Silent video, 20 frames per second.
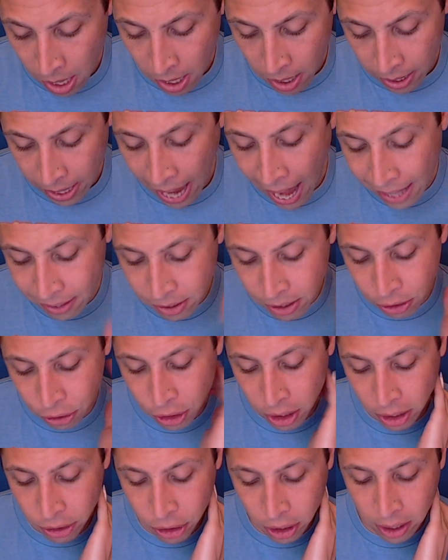Cats can
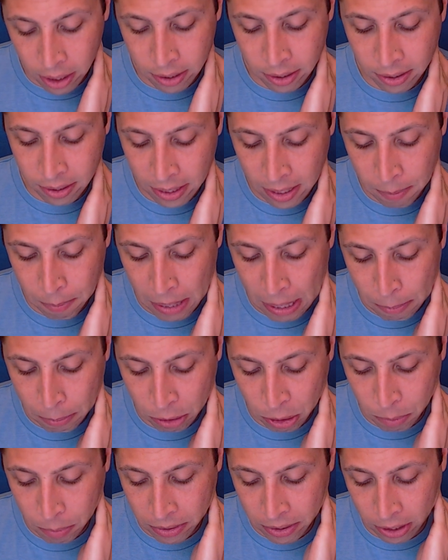judge unseen
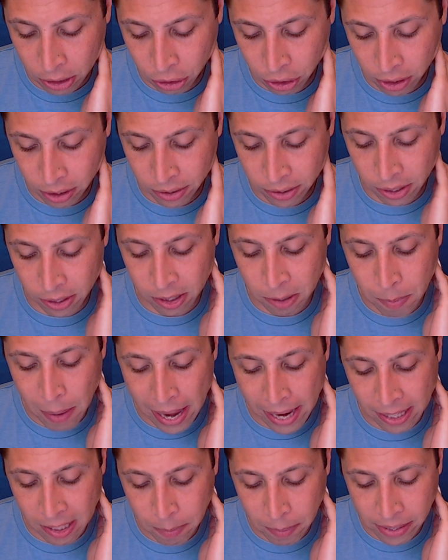people's positions in
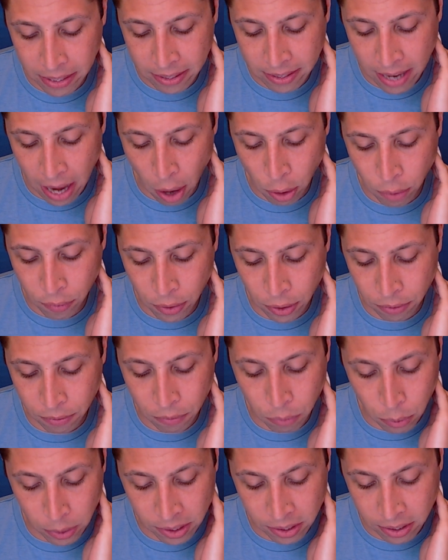space by the sound of their
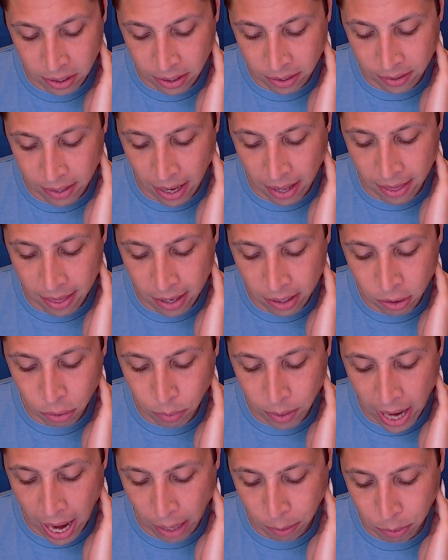voices and thus
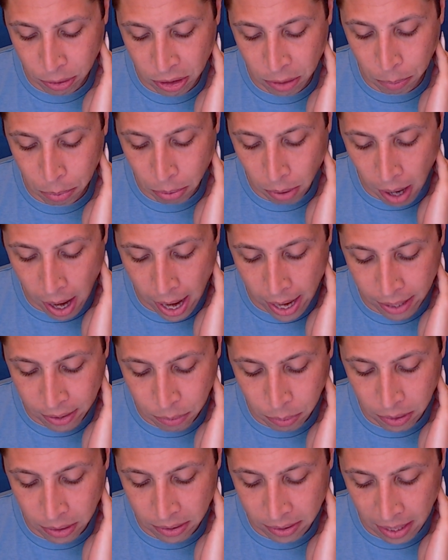react with surprise
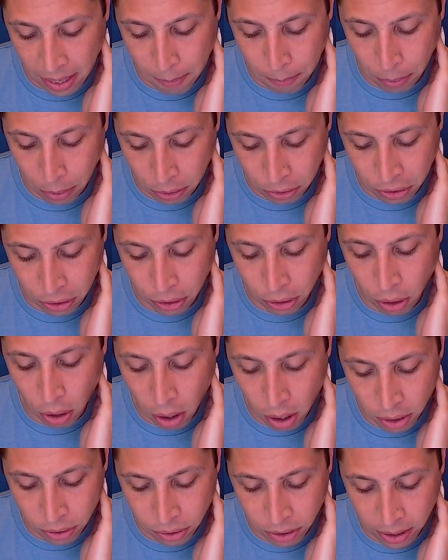when the same person
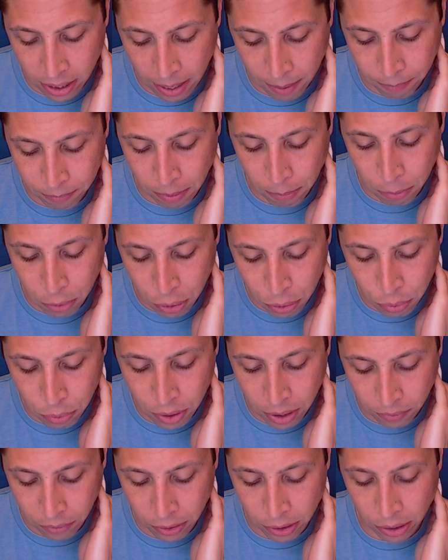calls to them from two
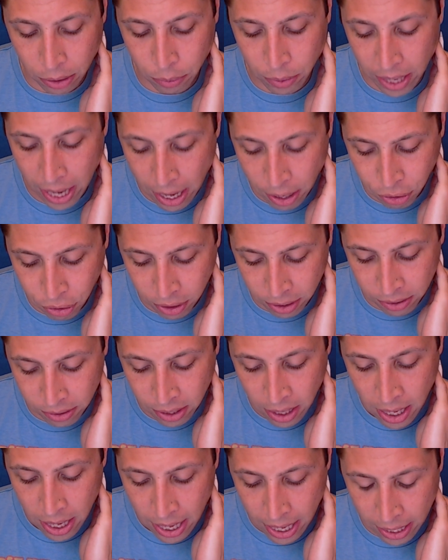different locations
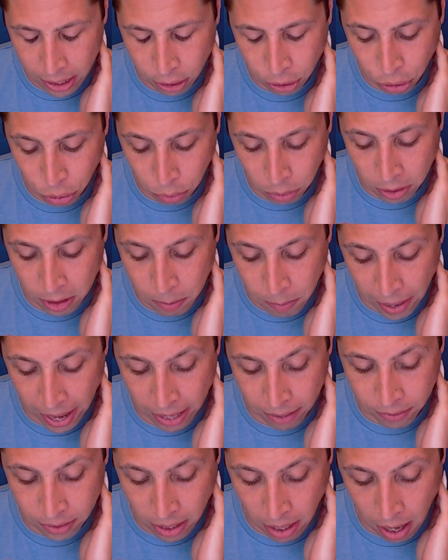in a short
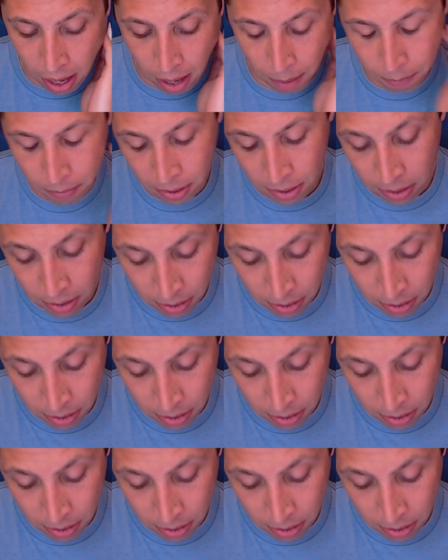span of time.